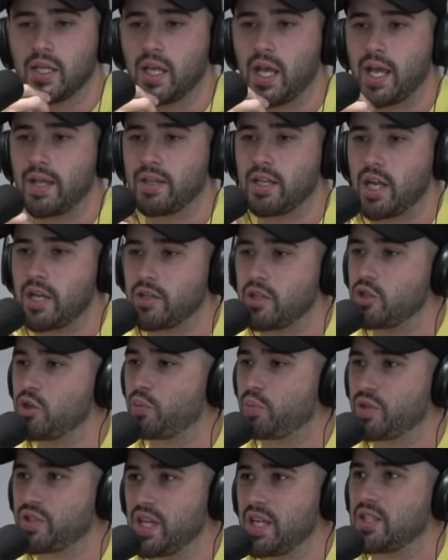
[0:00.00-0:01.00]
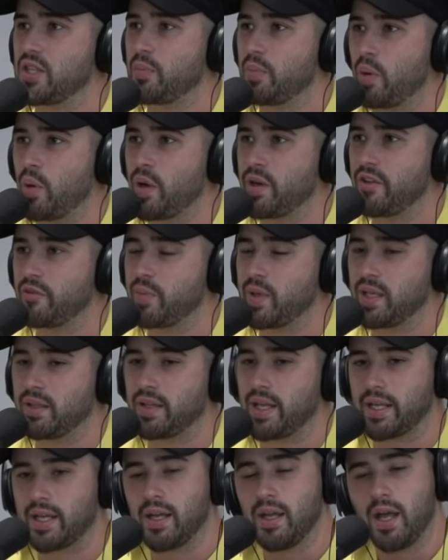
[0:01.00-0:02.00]
And, and then you present a point of being
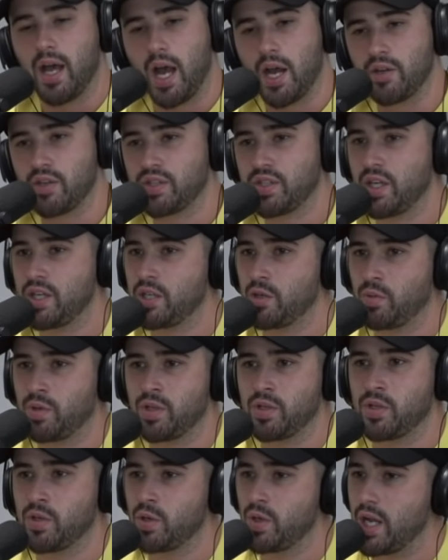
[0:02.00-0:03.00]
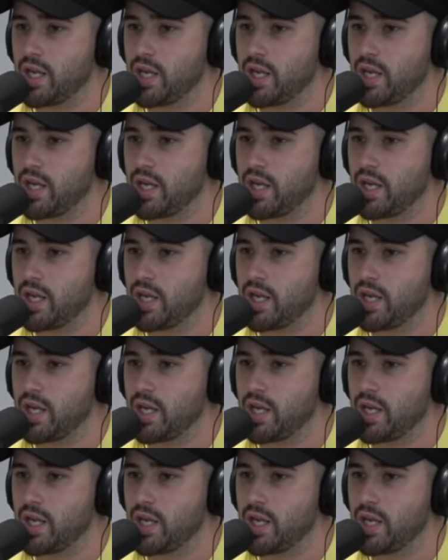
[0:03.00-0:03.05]
like, I understand you want to do it.